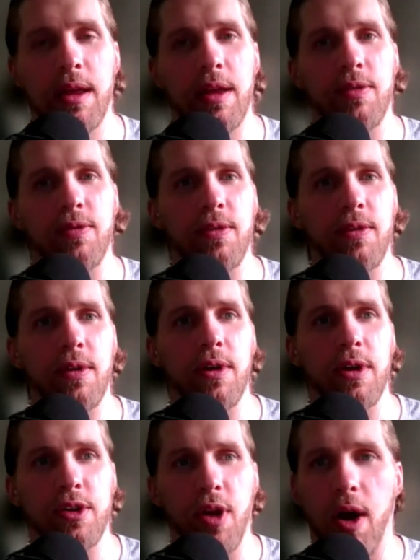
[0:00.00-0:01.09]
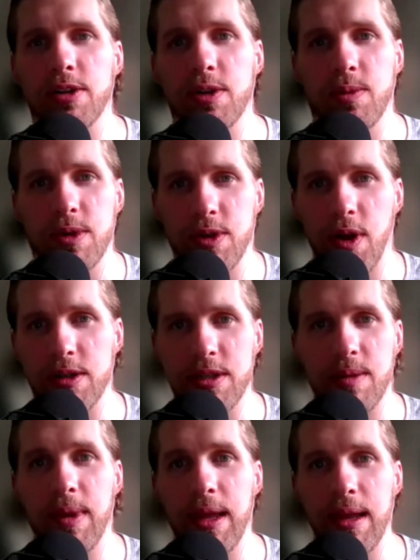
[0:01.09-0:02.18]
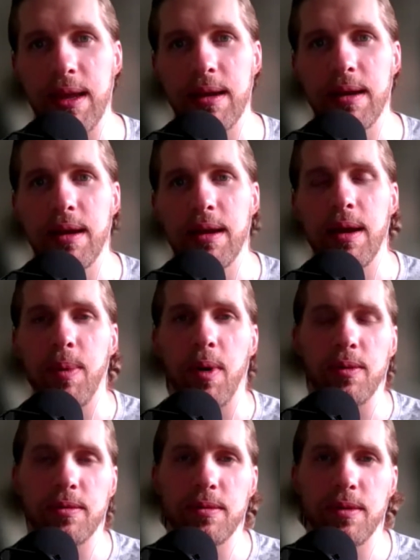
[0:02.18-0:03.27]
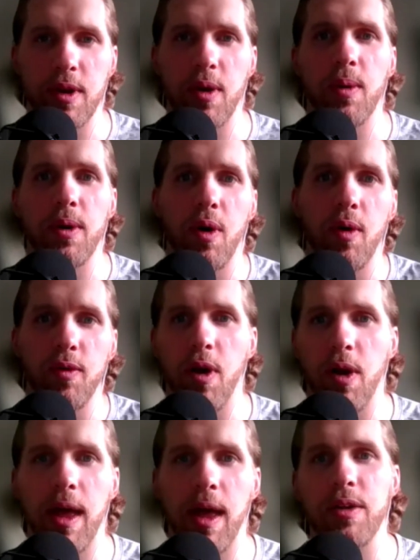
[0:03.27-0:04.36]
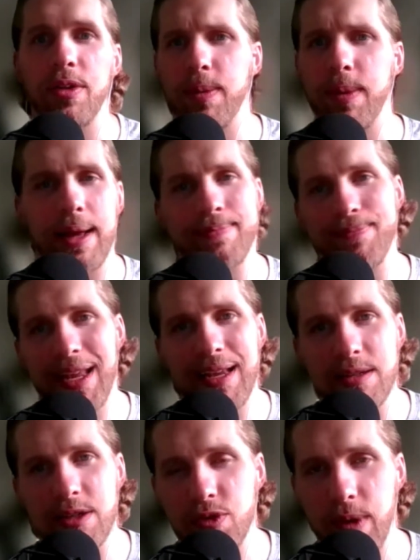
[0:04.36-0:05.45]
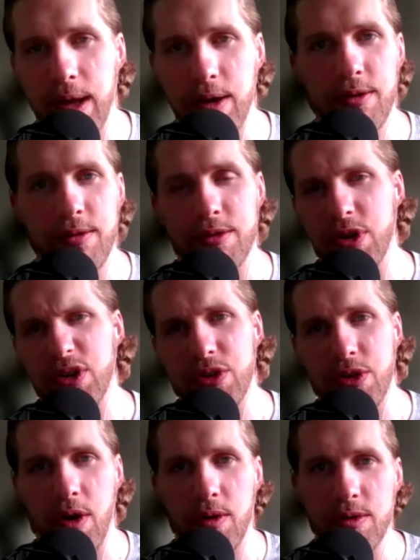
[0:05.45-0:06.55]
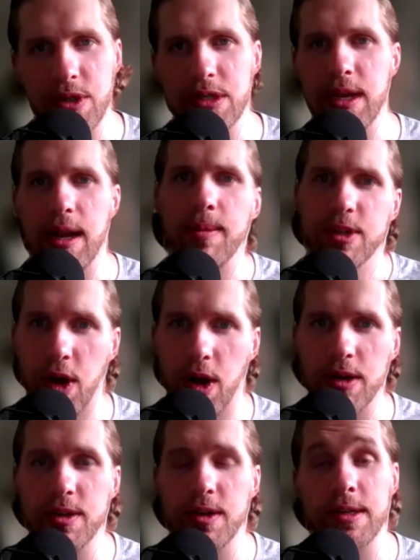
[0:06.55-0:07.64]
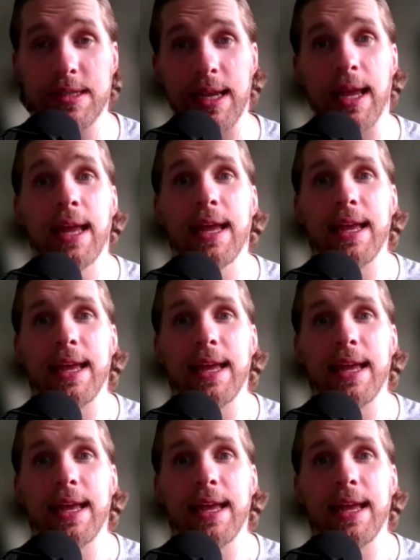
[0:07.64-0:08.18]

If mm-hmm. a doctor were to talk to me about you know overall health if be oh, he's a trainer nutrition coach it's like i'm a doctor it's like